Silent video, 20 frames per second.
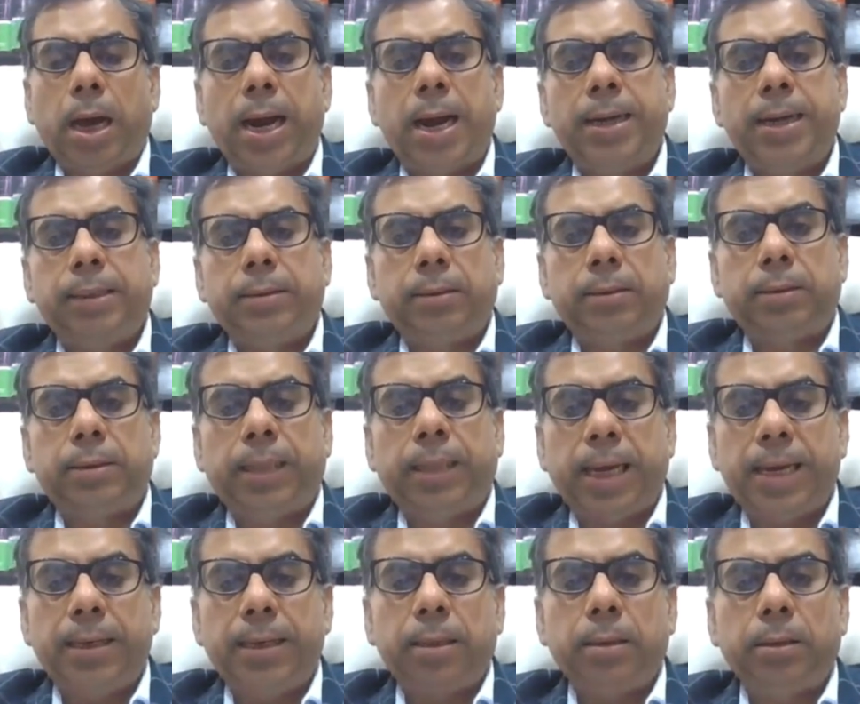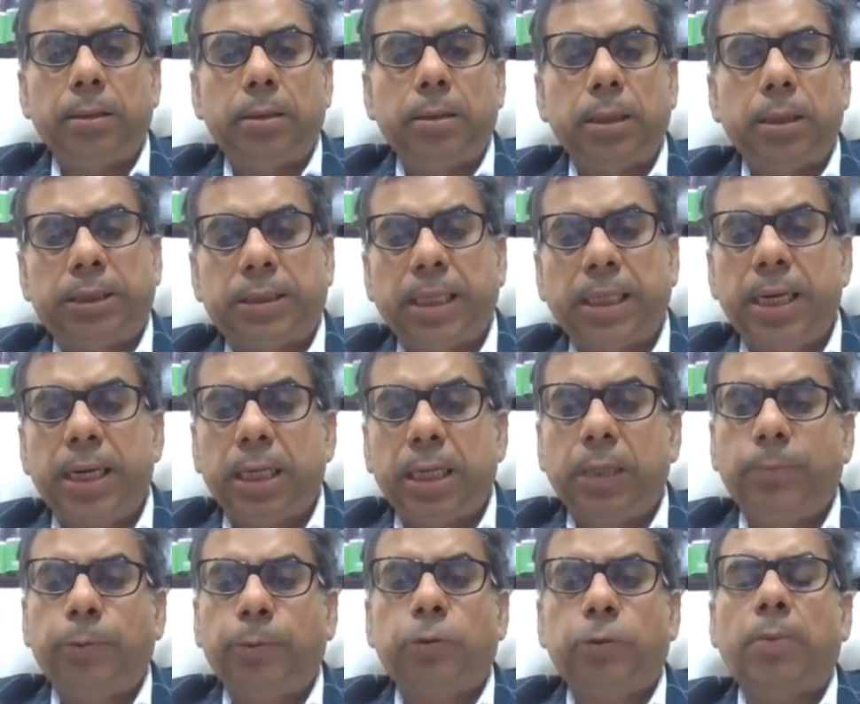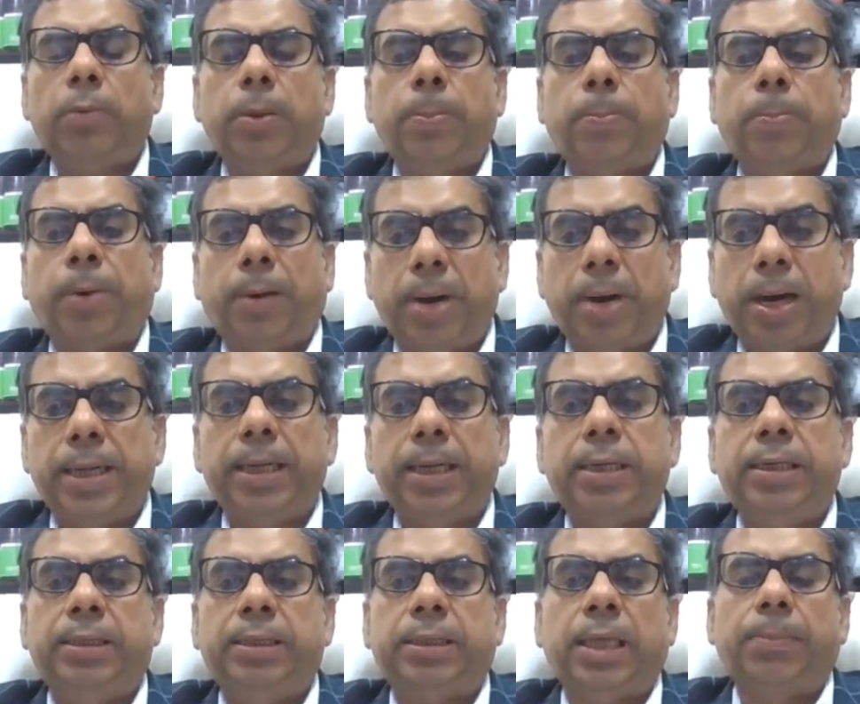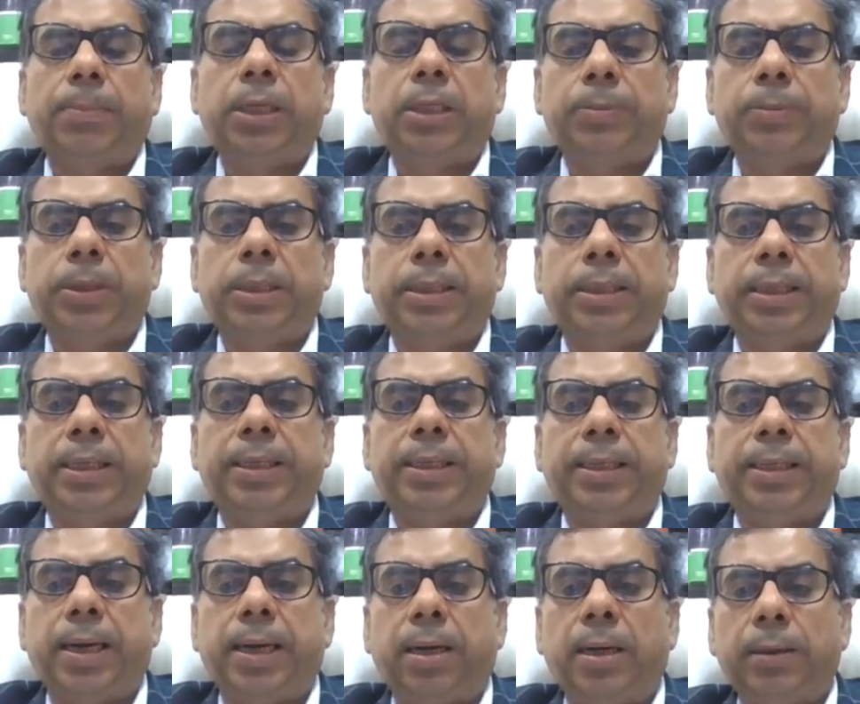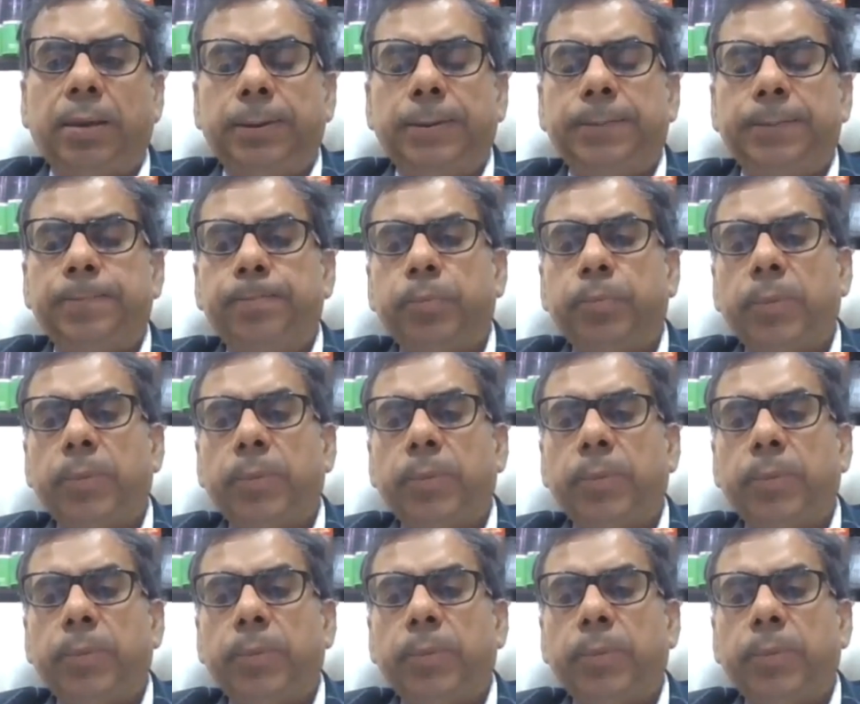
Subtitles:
and then still if you have a permanent establishment in India,